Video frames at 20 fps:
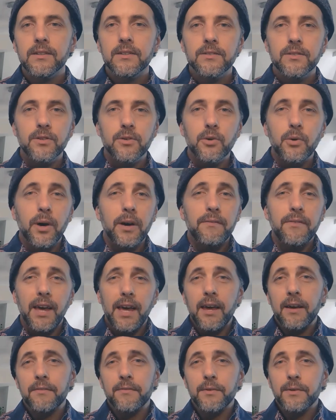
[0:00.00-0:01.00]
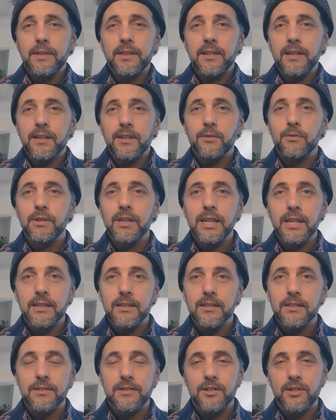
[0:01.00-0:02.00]
So you have everything you
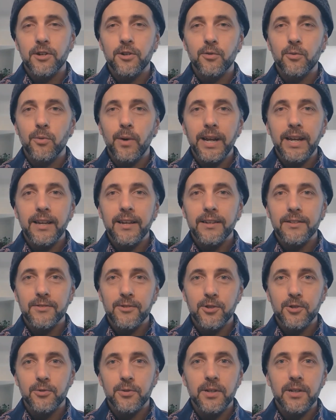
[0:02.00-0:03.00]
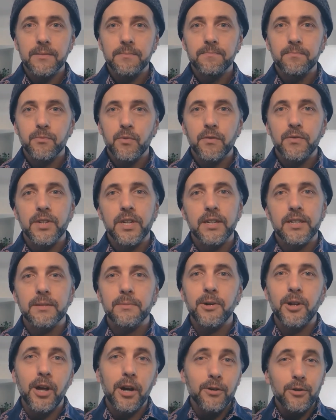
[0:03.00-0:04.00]
need to start writing a story. We've talked
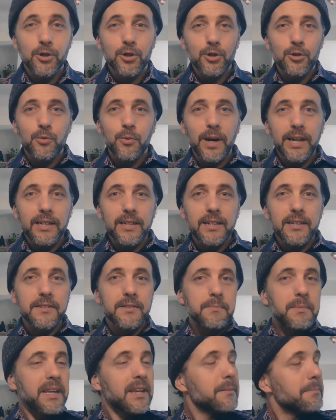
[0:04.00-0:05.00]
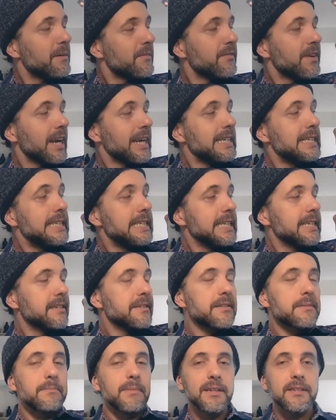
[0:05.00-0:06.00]
about how good writing is made up of an
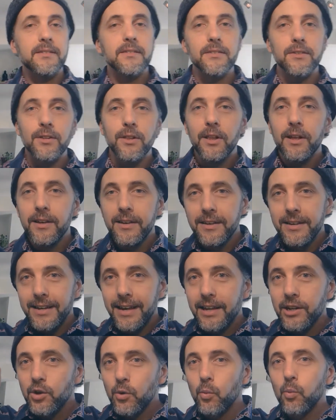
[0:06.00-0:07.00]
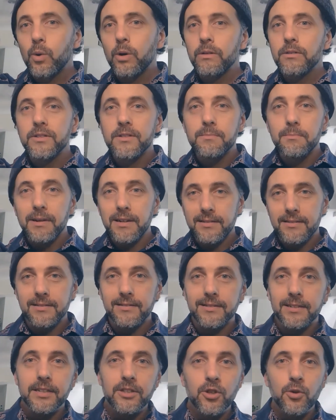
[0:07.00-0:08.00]
ideas muscle and a words
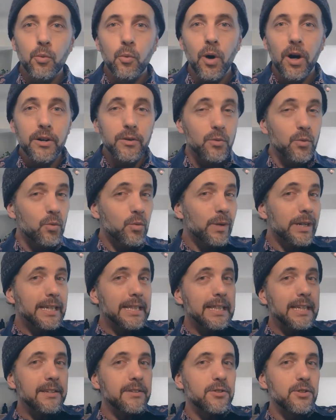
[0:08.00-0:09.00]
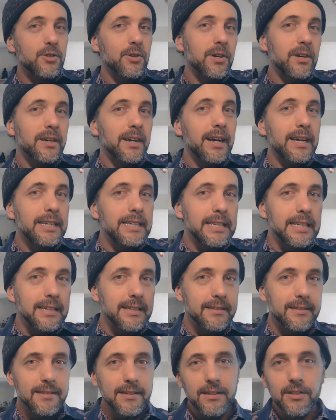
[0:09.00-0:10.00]
muscle. And you want really strong
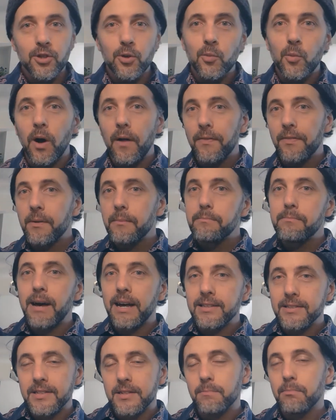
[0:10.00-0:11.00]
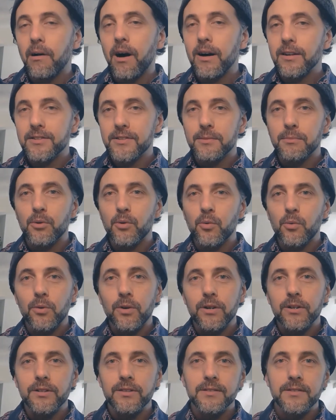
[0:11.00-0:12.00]
ideas and you want the best possible
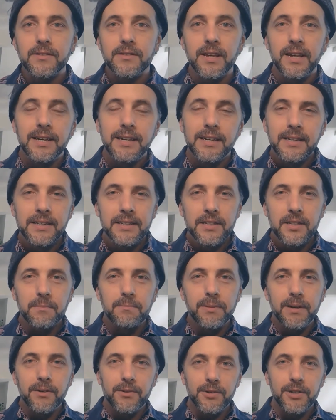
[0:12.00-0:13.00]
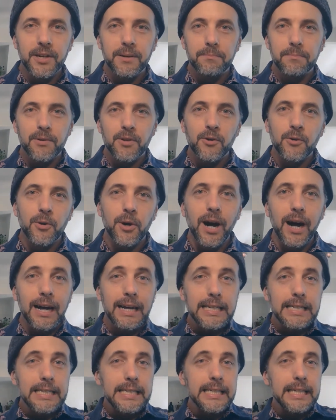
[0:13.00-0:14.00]
words. To build up your
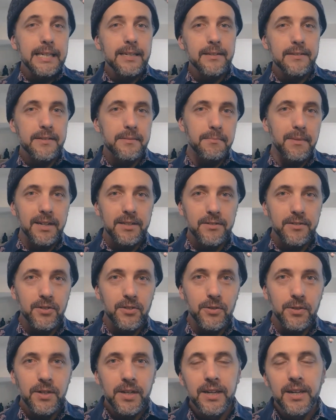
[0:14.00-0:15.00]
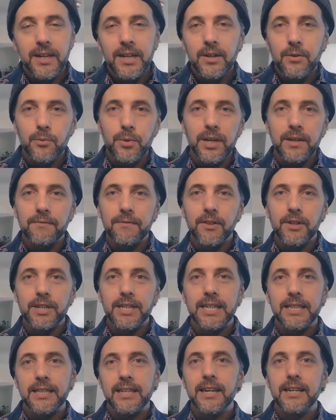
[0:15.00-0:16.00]
ideas muscle, we've looked
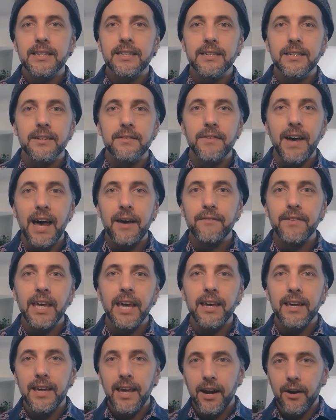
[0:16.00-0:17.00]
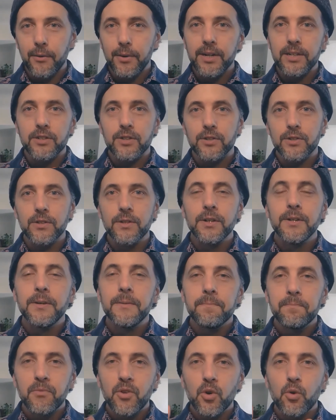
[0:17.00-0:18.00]
at the idea of having a character
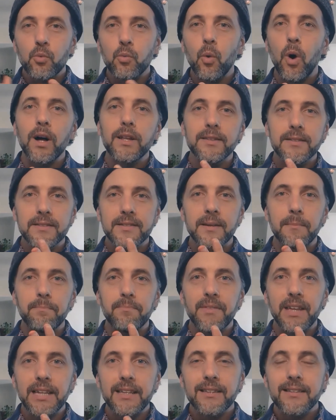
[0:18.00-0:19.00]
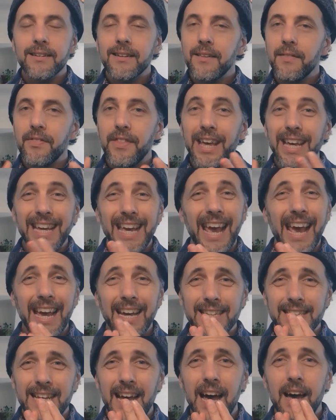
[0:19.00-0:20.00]
who wants something, they
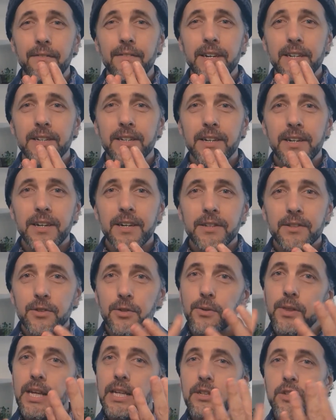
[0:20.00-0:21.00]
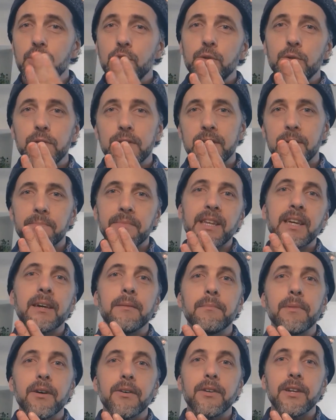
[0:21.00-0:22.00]
can't have it, so they do something
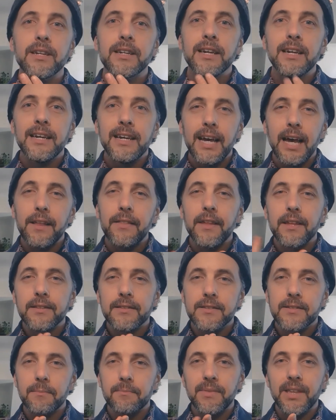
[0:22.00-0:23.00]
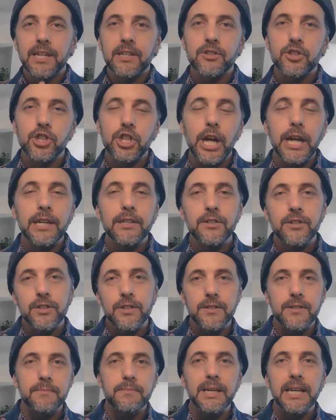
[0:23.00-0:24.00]
about it, and then something
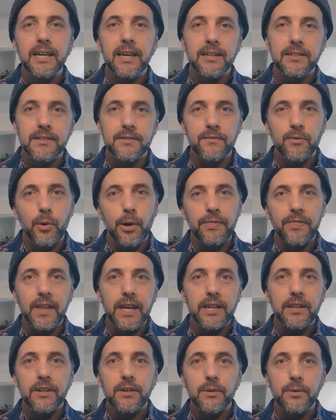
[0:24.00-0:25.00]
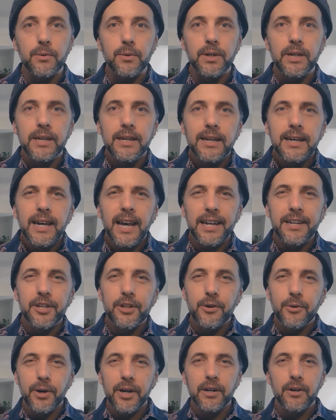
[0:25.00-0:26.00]
changes because of what they do. And to
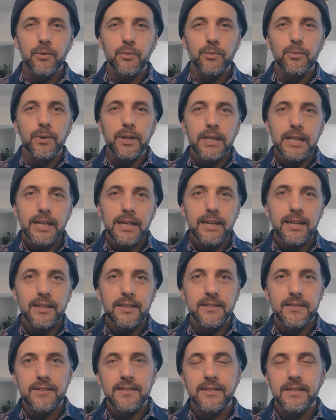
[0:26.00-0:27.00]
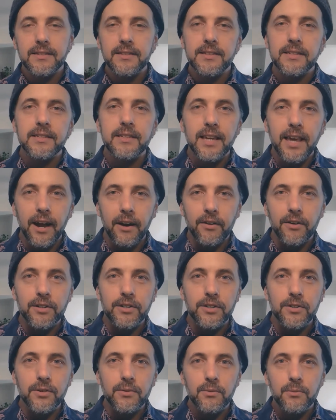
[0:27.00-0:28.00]
create a really consistent
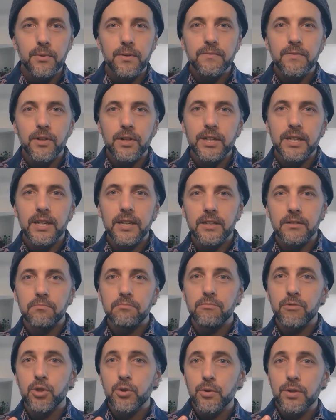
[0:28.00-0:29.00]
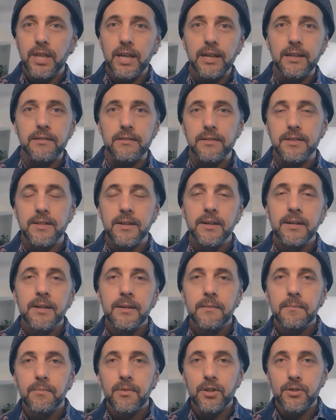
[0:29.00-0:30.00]
character, we've looked at two things.
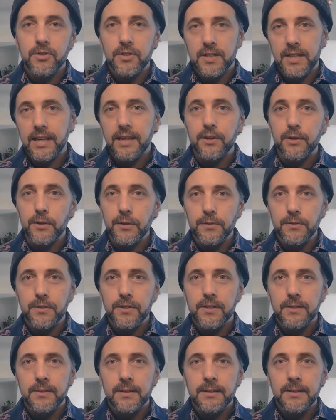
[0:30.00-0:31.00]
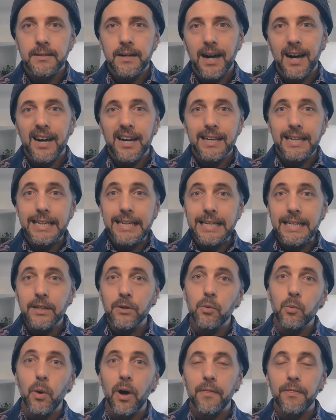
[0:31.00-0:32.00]
Their skills, i.e.
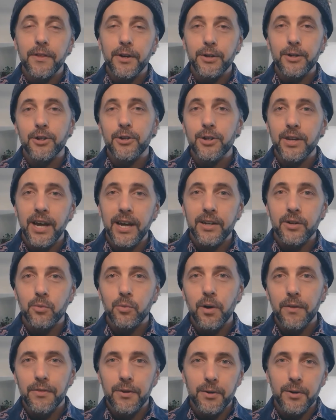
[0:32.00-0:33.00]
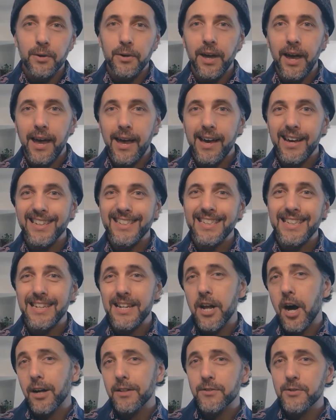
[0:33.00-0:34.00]
what they're good at, what they're okay at, and
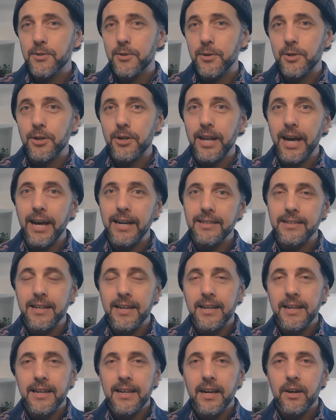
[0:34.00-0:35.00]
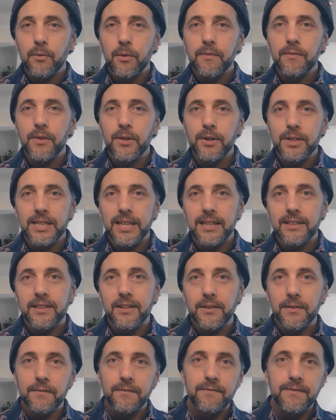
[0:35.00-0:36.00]
not so good at. And we've looked at
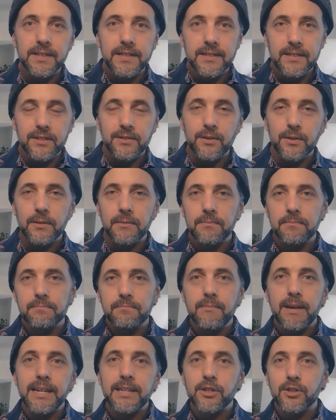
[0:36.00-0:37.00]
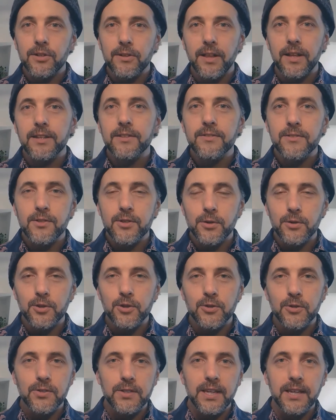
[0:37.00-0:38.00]
their physical, mental, and
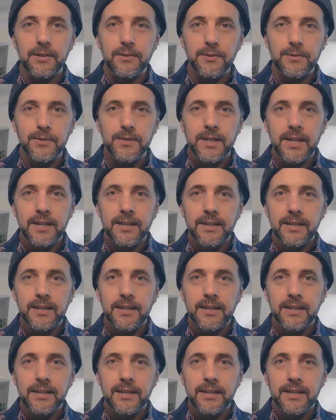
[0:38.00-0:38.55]
social skills.